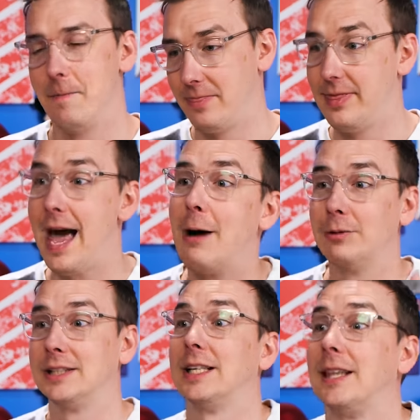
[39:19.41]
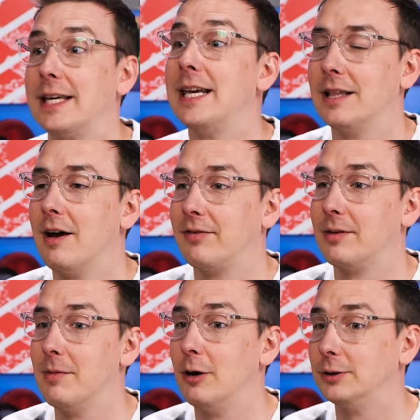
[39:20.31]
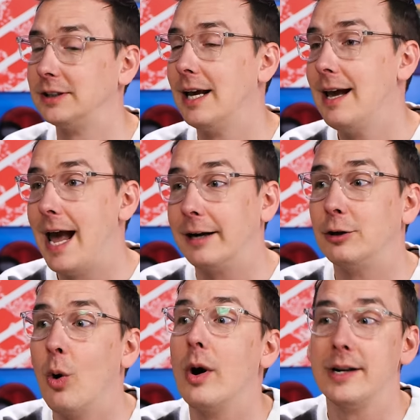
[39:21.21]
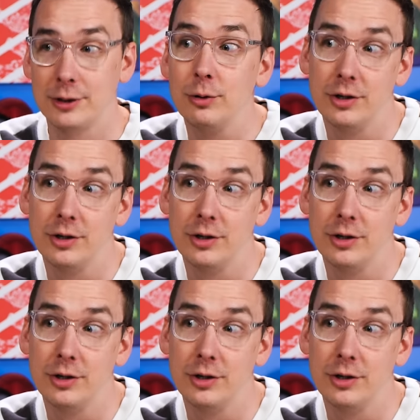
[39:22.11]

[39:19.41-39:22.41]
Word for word: that was the thing he loved the most and coin is who